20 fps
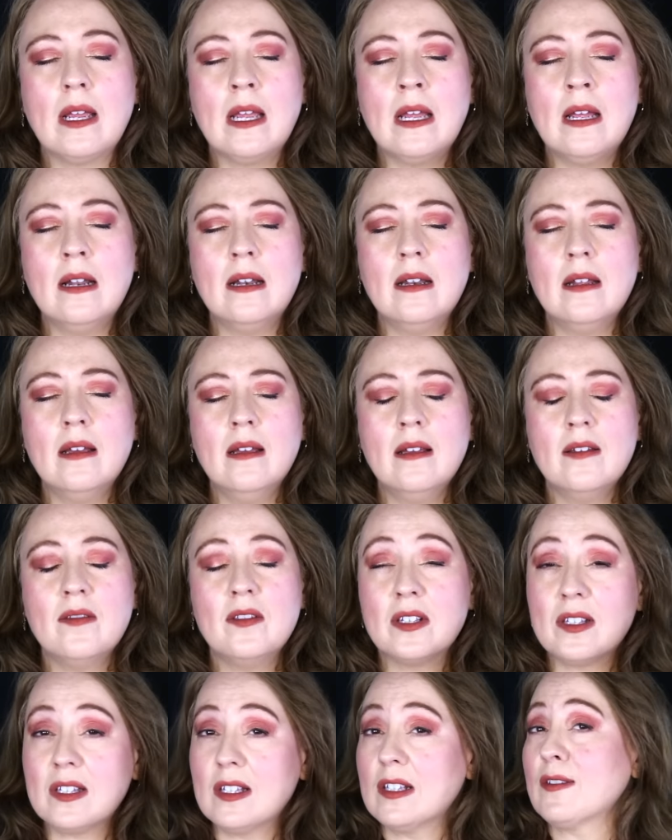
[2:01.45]
in
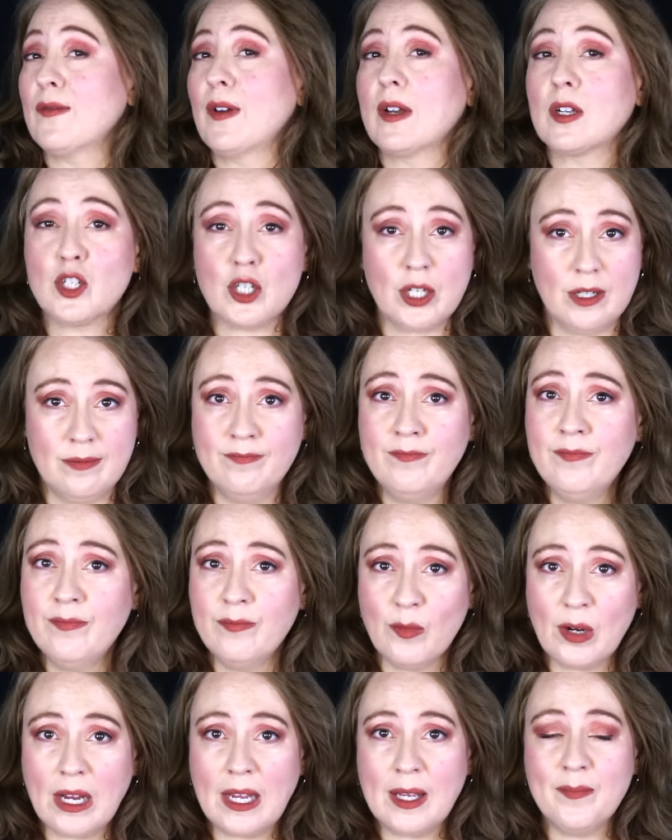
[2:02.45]
this dysfunction,
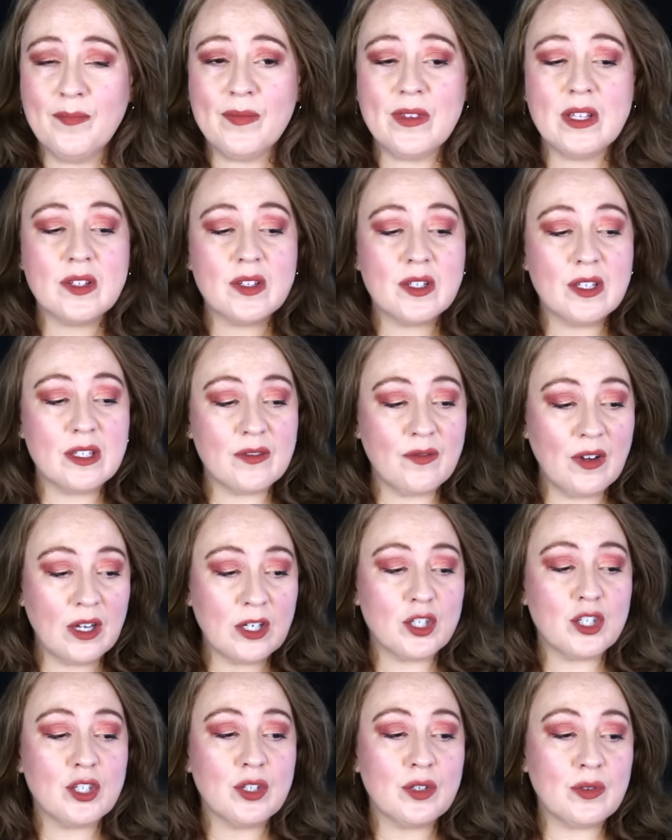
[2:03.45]
right? This
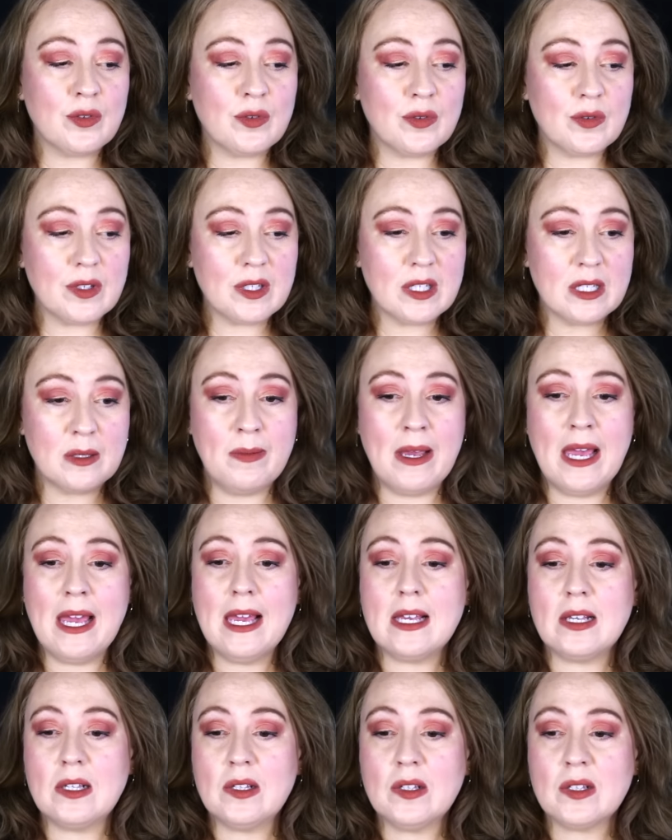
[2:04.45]
dysfunctional
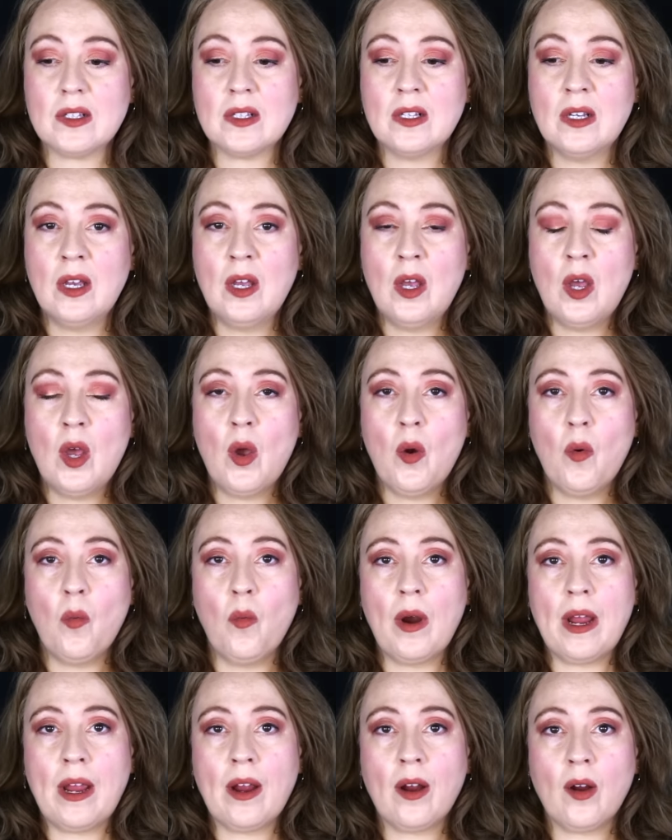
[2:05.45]
space
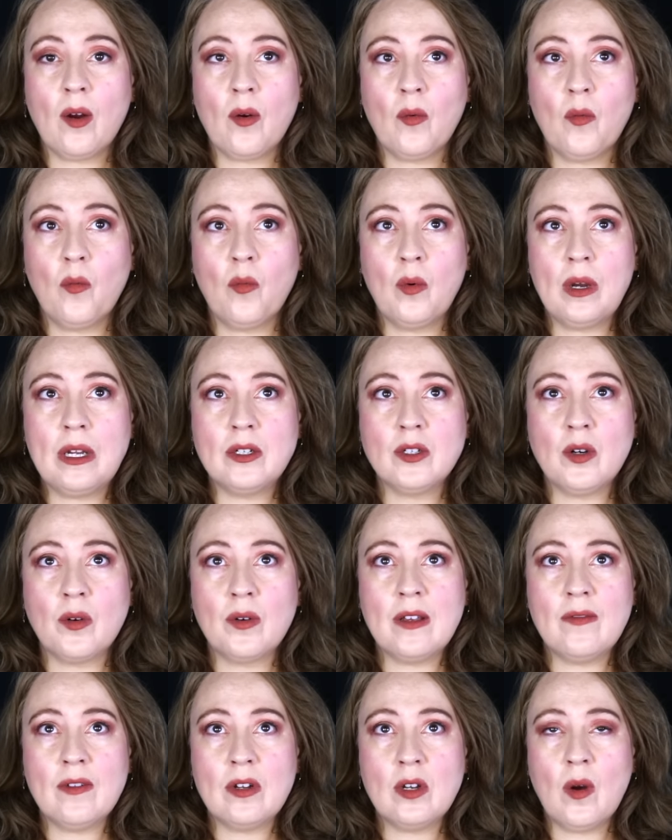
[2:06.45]
where we don't
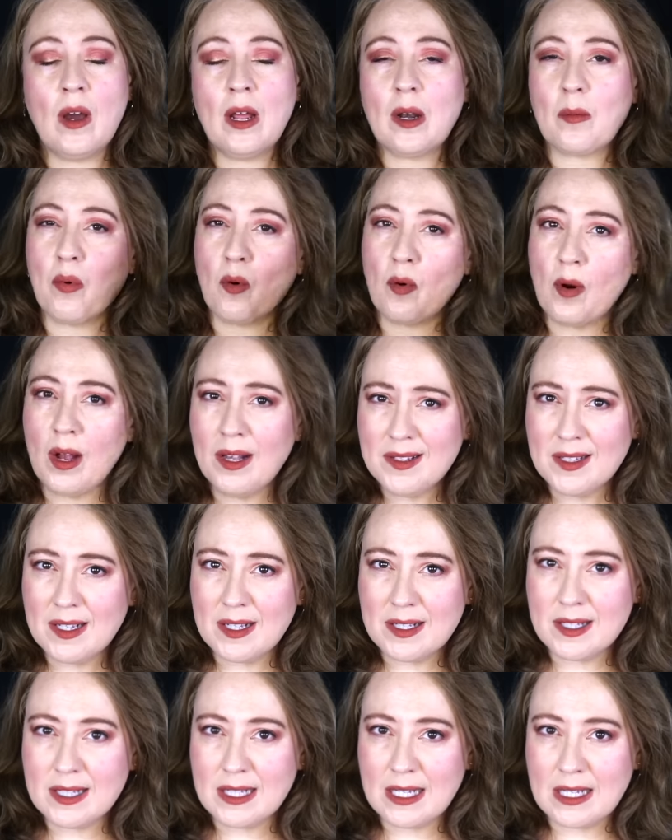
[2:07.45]
even know how to
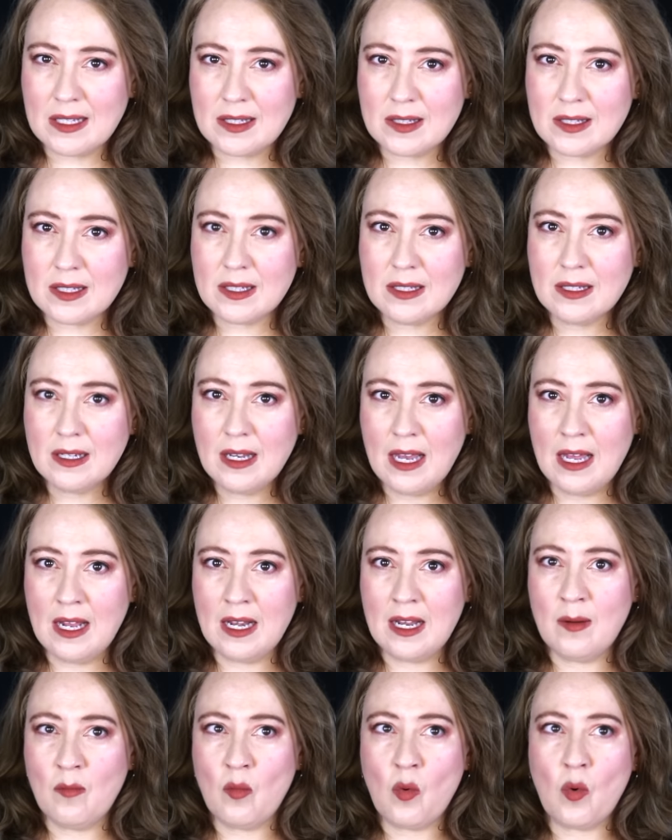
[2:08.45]
process things
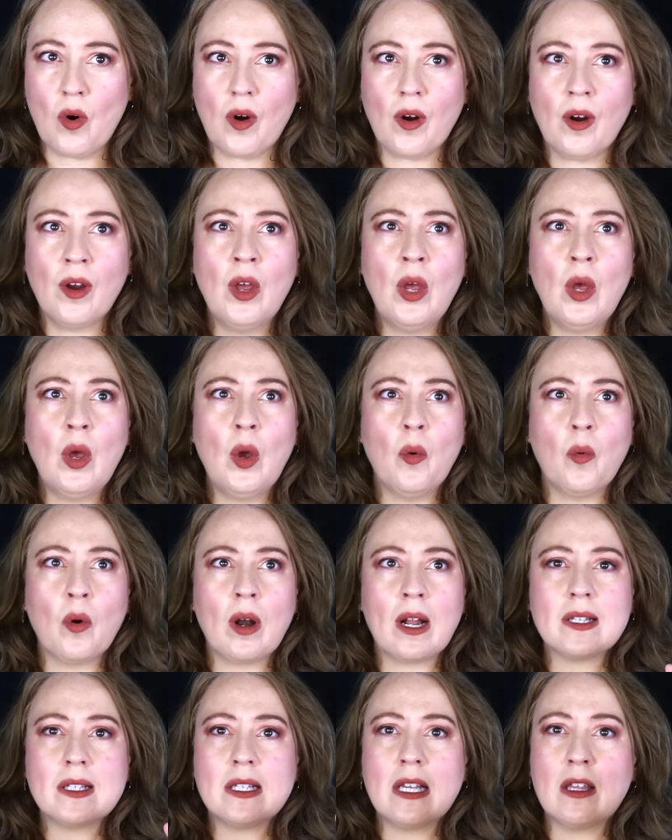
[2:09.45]
anymore. We're
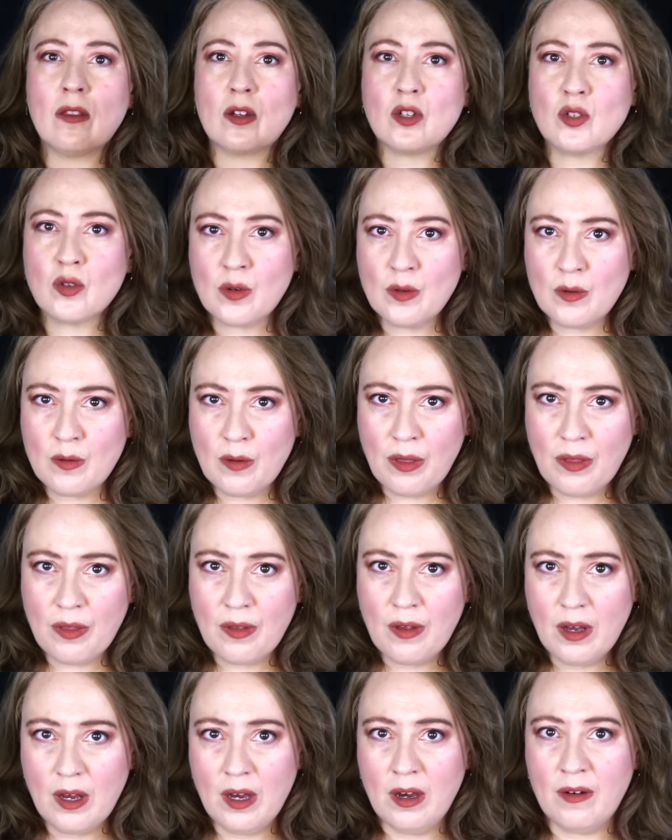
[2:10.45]
not seeing the truth
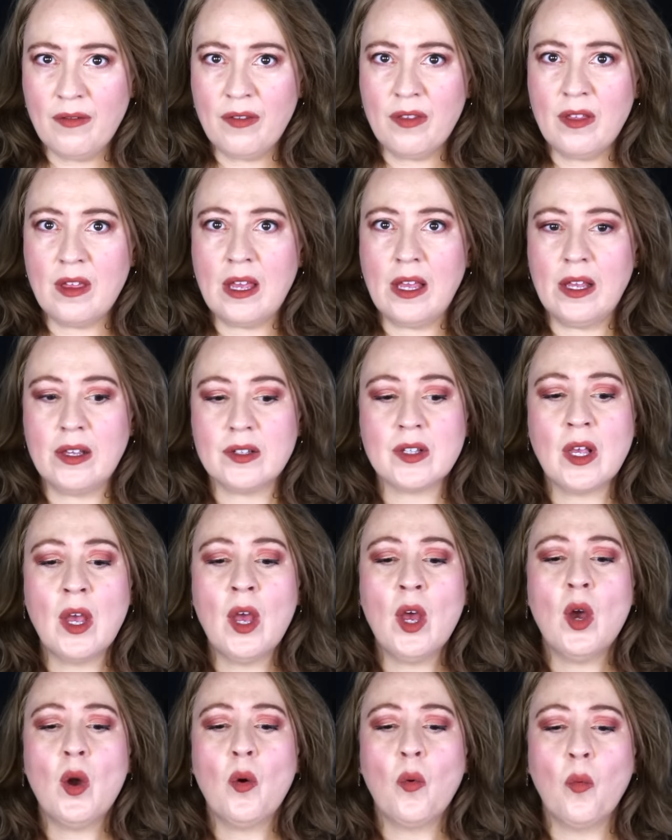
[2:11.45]
of things.
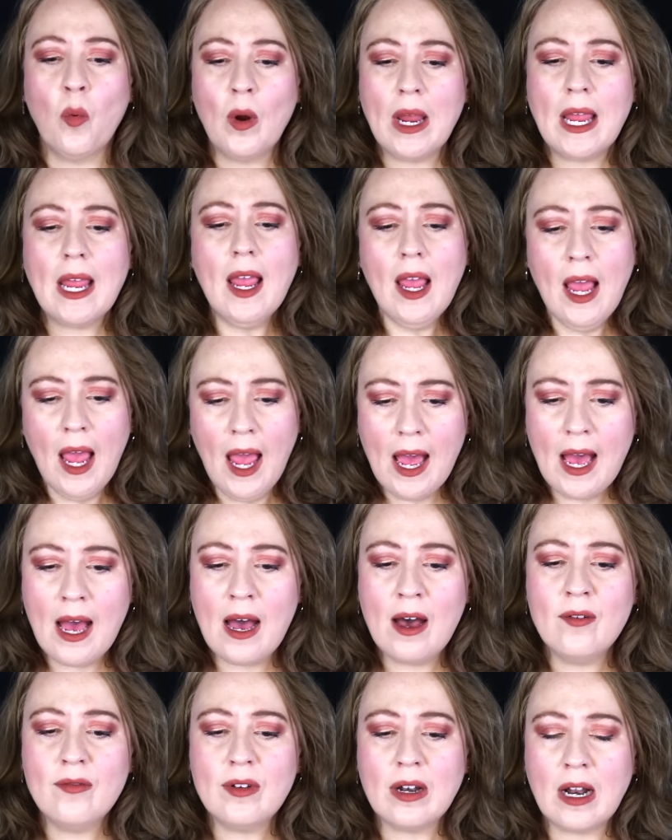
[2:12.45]
We
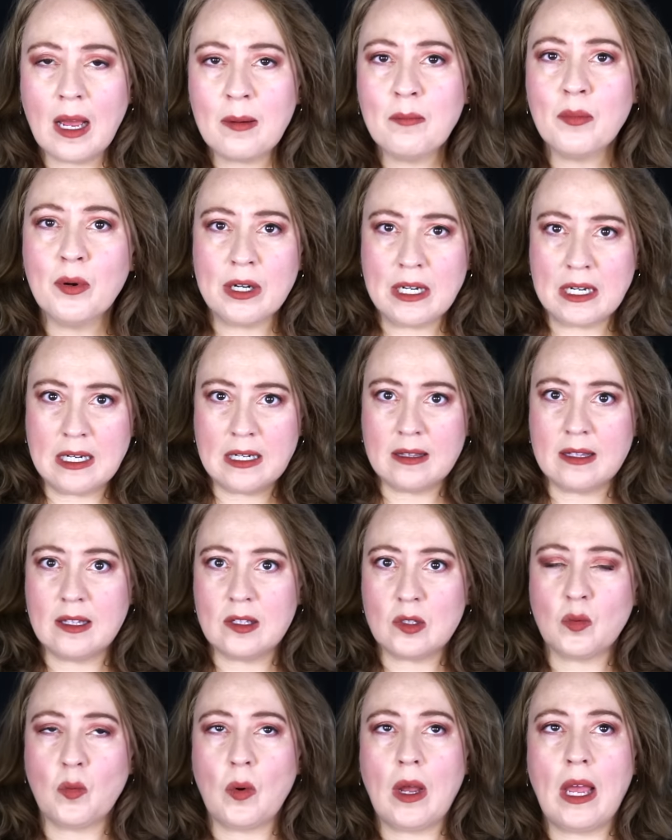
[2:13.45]
have, and I'm putting it
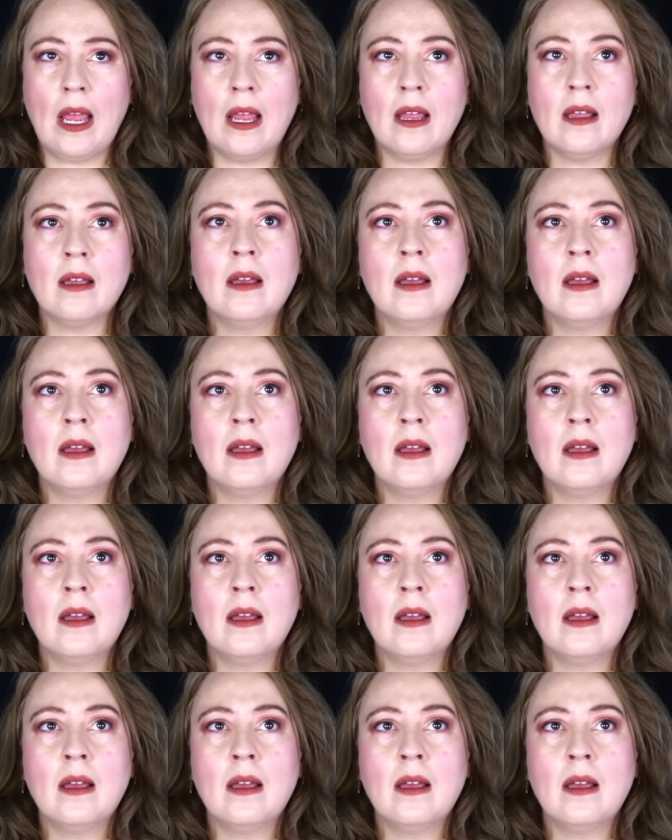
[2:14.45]
this way,